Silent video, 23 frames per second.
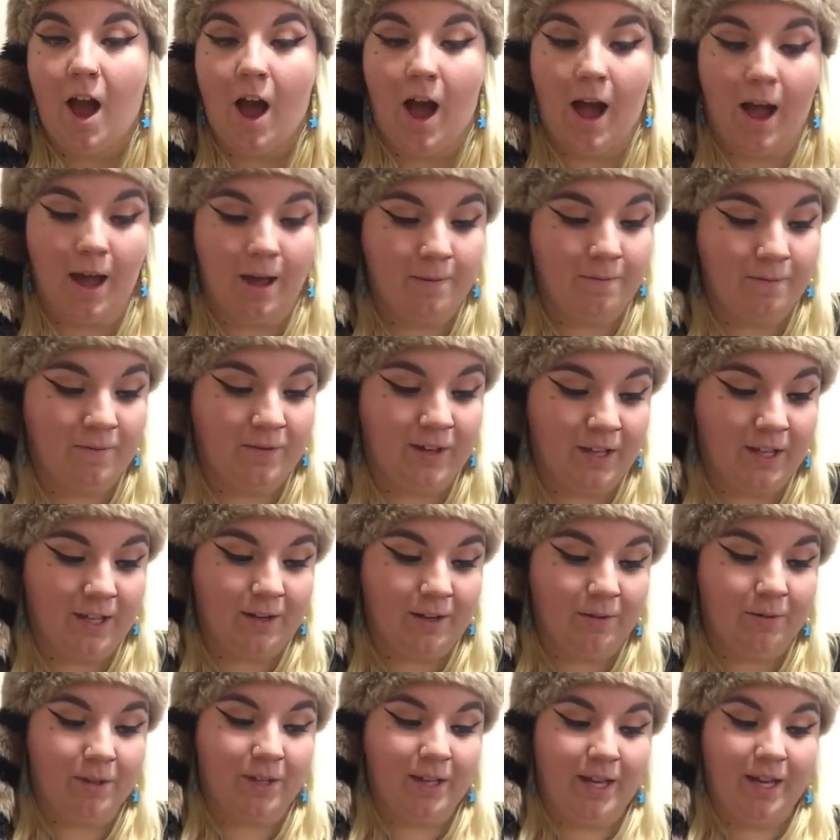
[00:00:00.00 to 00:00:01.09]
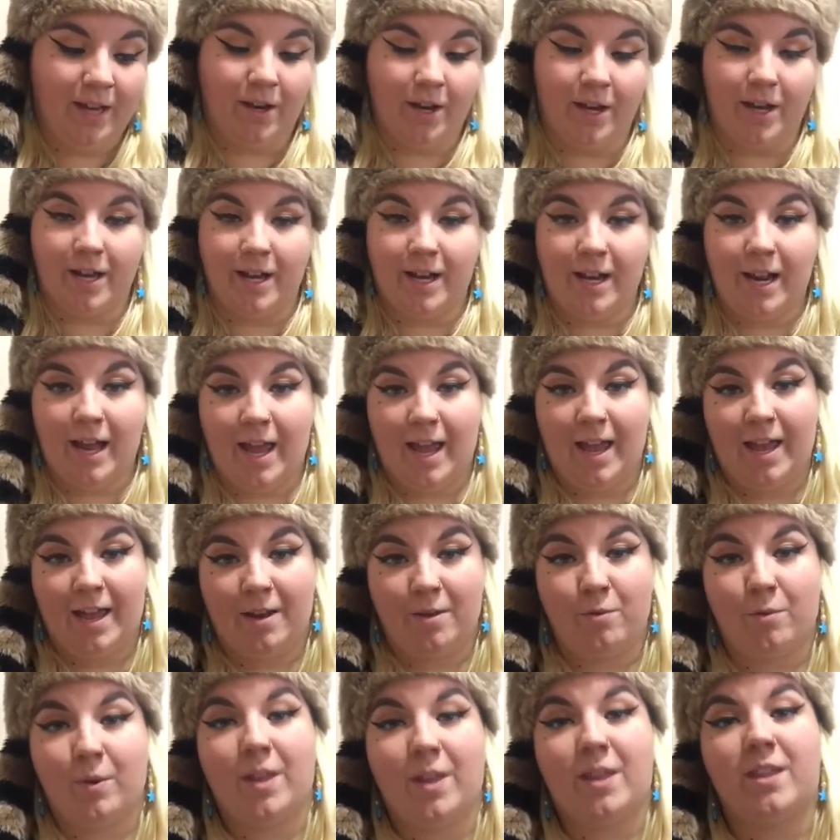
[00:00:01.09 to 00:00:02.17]
I'm feeling really good.
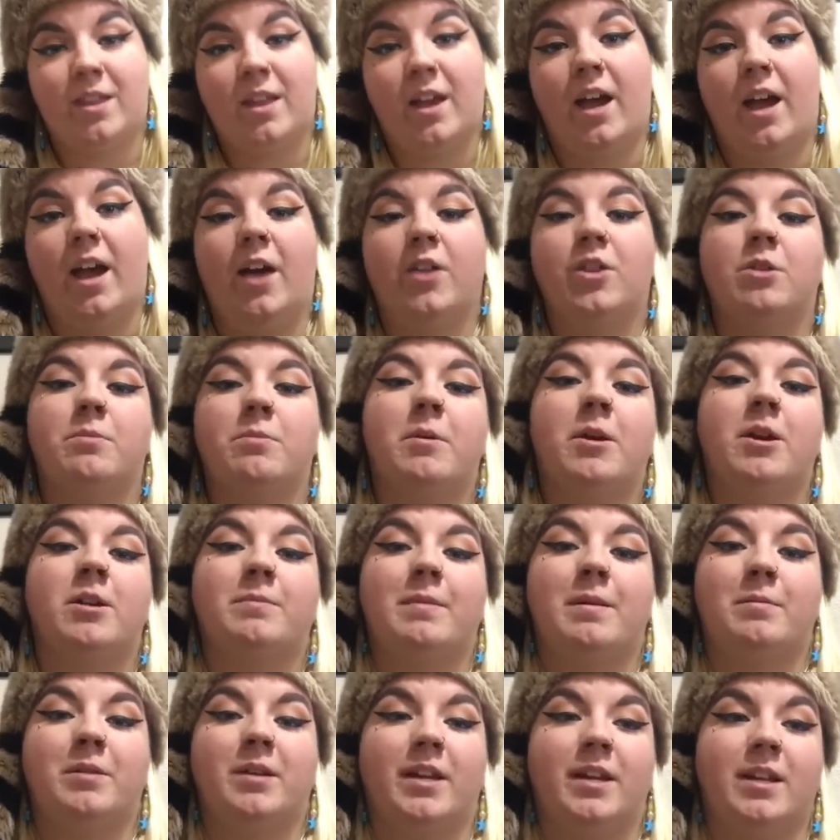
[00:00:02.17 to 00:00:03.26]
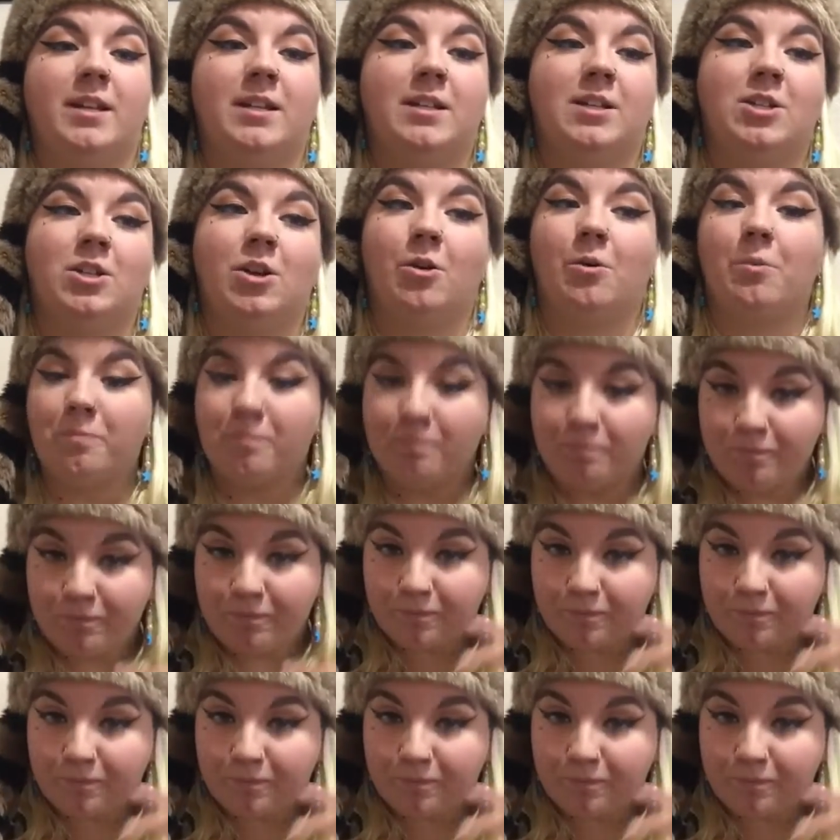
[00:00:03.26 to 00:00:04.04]
And with the other part of my plan, so